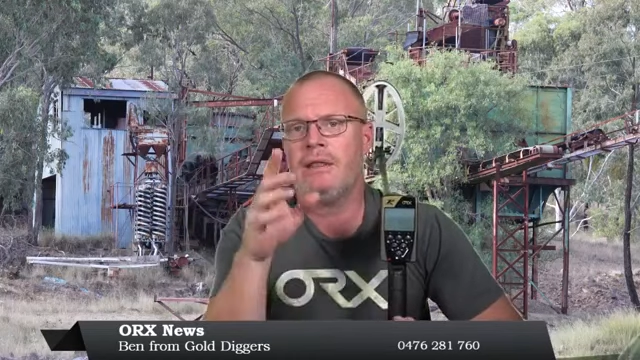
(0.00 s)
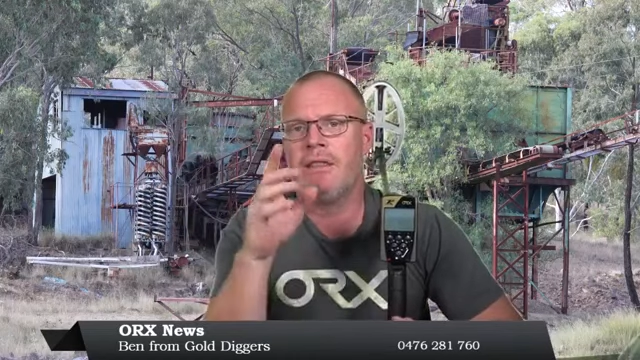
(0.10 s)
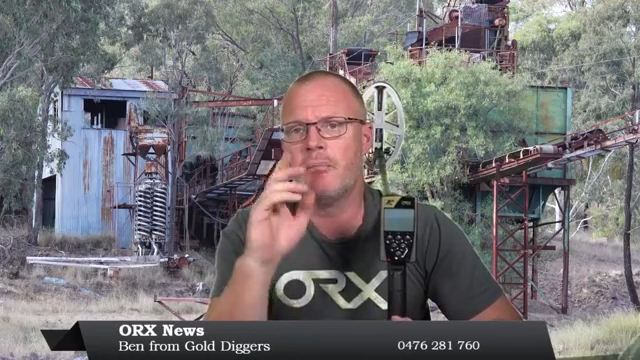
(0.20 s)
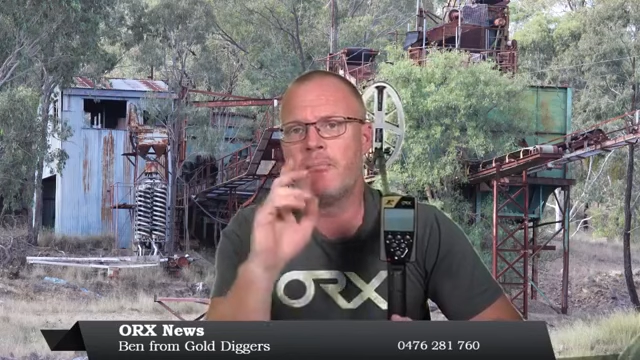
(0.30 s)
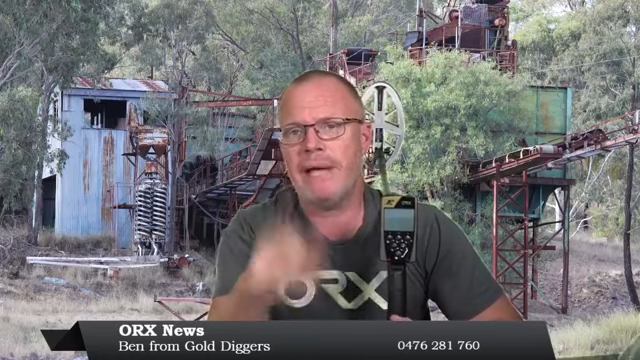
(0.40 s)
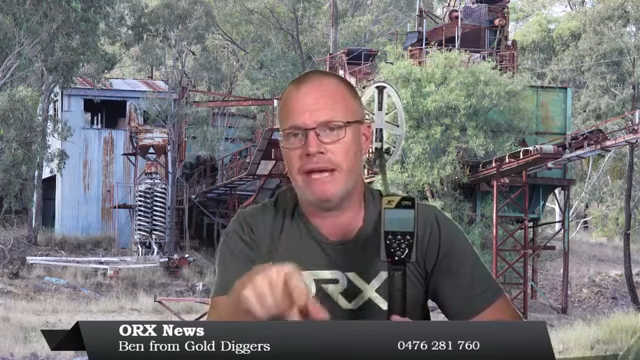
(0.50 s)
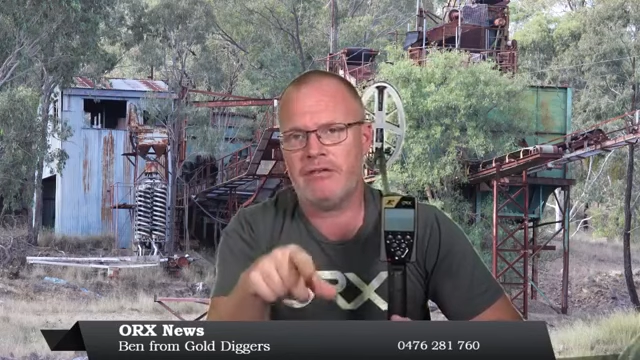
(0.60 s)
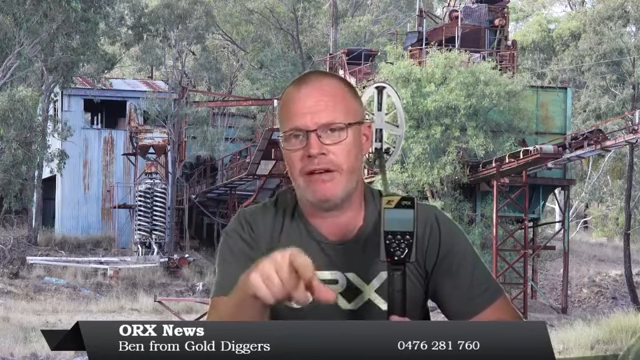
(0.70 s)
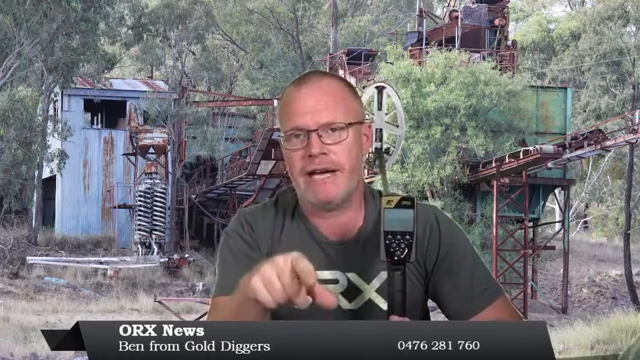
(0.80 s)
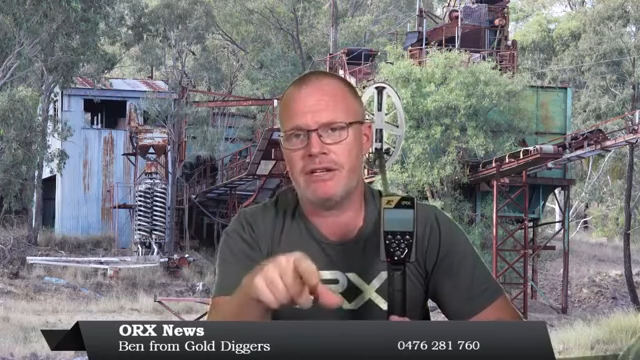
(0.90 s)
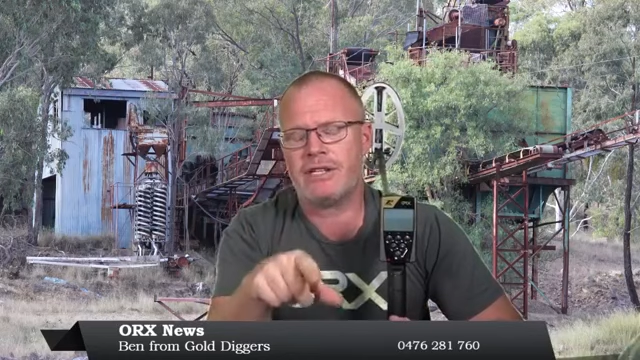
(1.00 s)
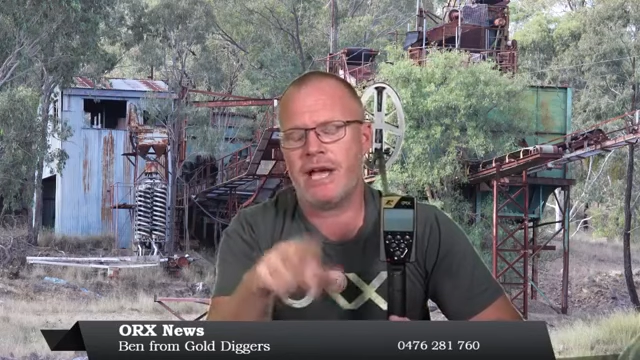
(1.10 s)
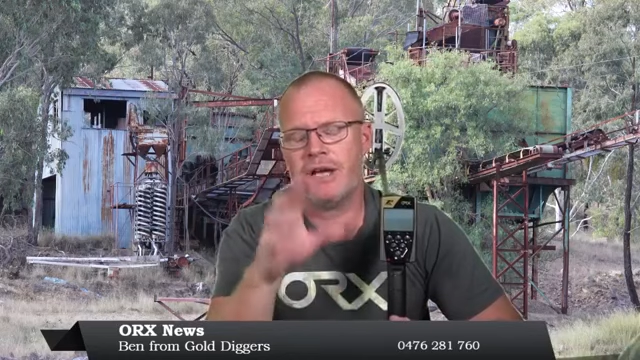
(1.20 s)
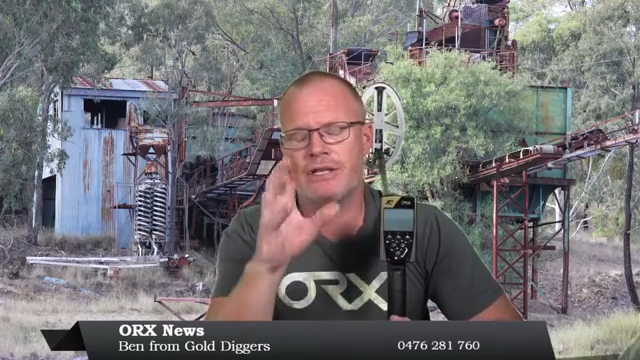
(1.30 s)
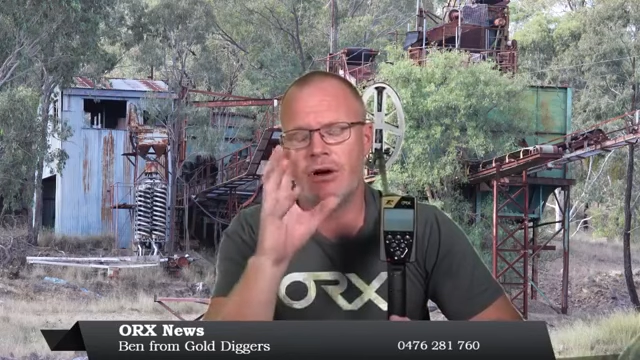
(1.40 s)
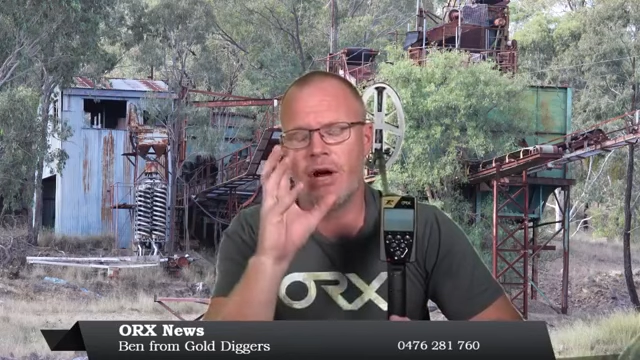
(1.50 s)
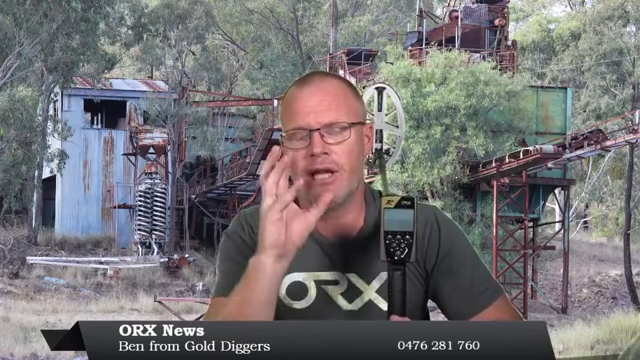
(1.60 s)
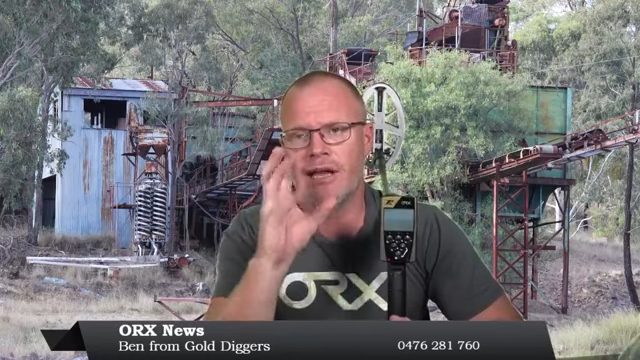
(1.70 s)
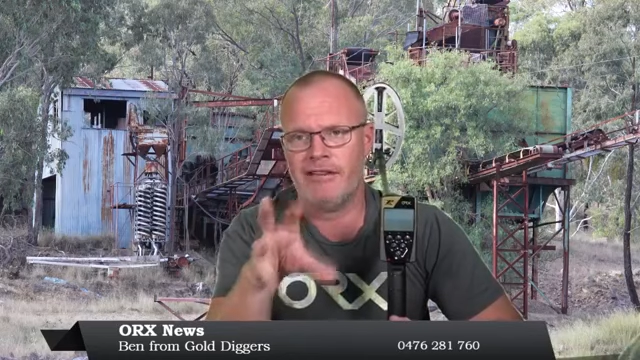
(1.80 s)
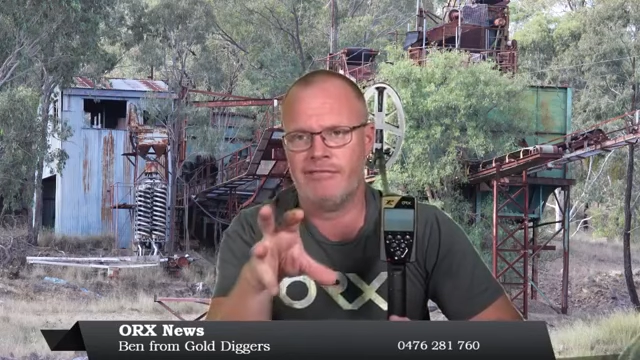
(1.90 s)
The big advantage of those, and I
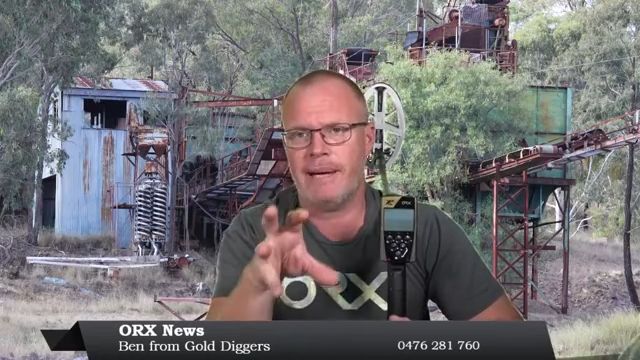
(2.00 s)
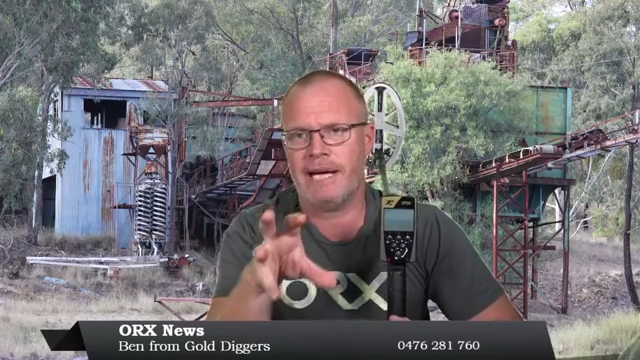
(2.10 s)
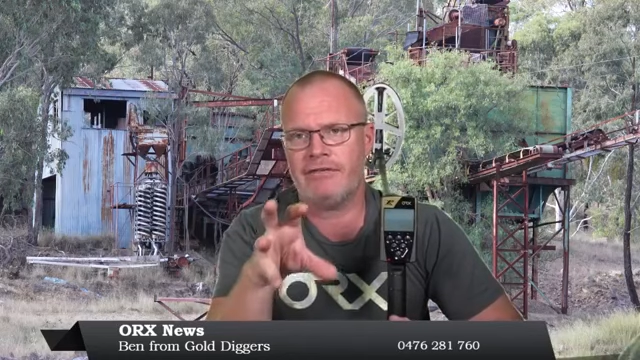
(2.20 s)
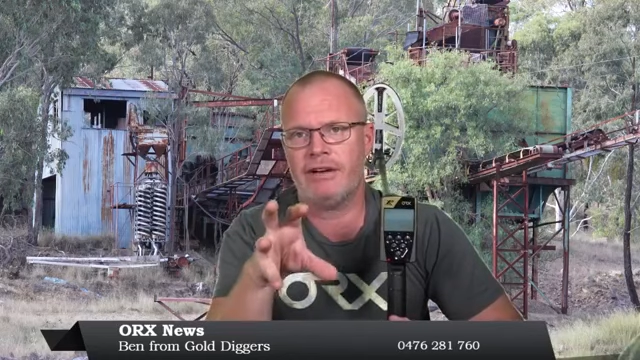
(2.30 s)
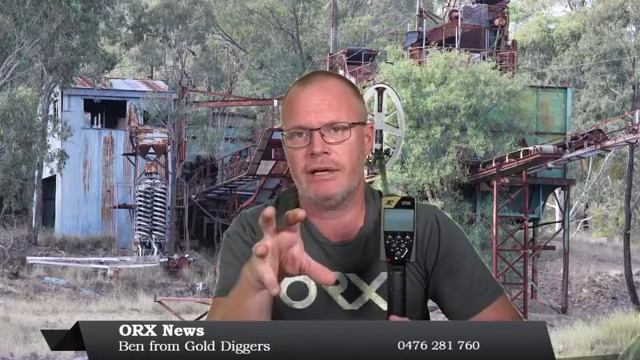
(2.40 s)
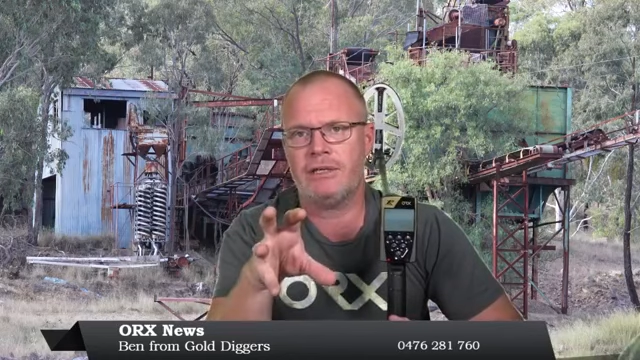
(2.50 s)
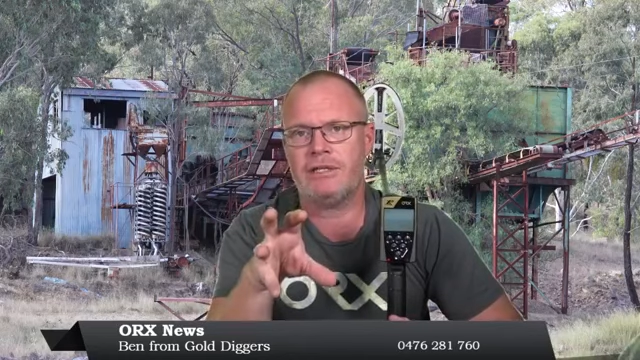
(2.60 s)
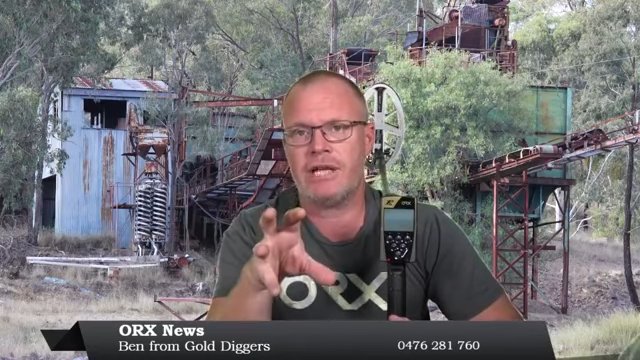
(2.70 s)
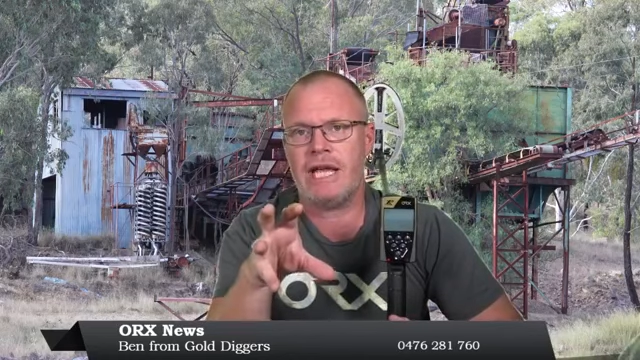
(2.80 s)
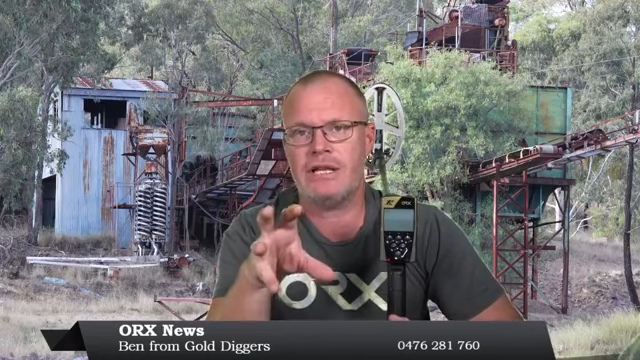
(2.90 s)
love back phones,